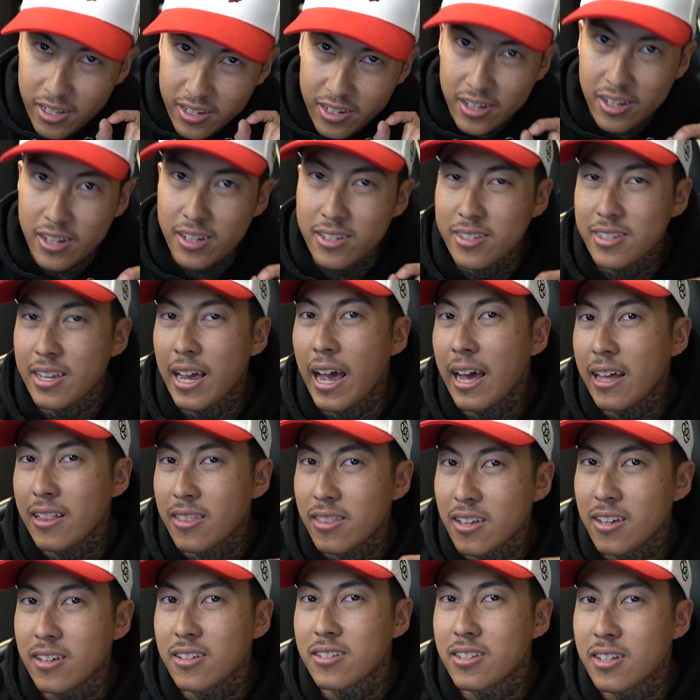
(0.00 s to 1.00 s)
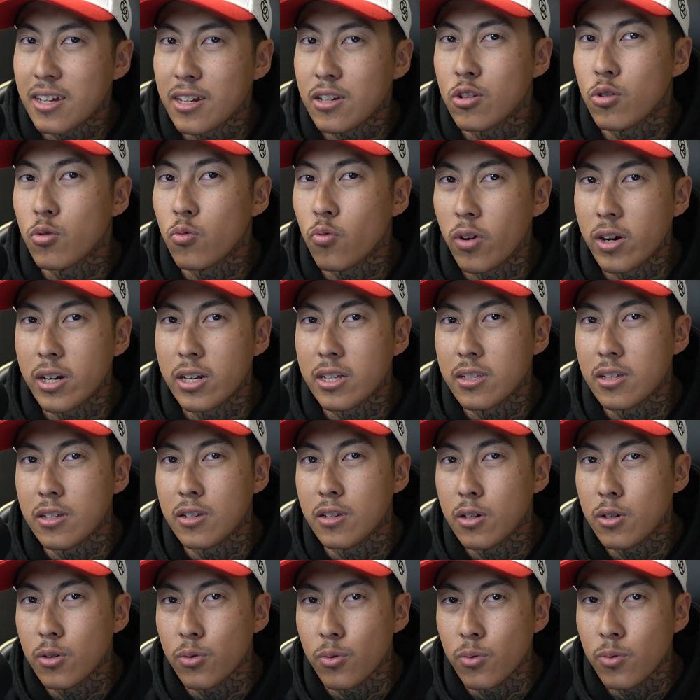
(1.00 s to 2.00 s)
the exact things that you wanted to
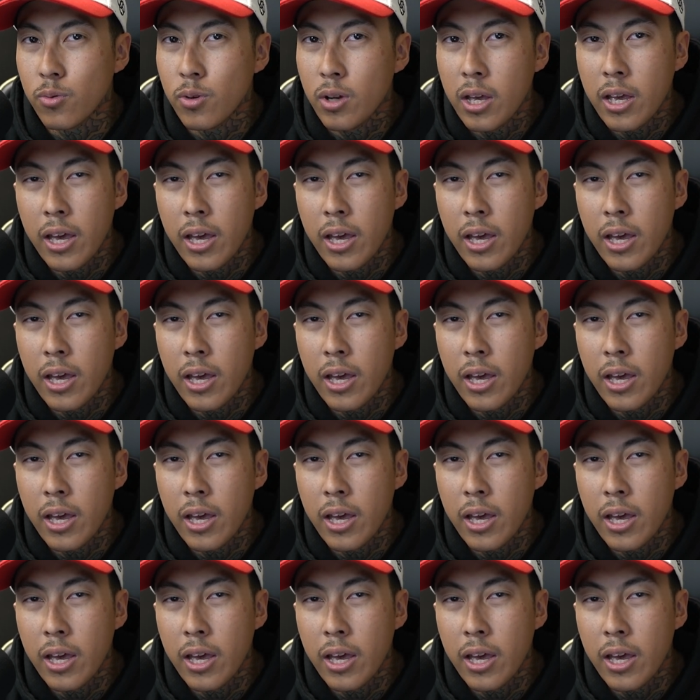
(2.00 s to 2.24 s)
do?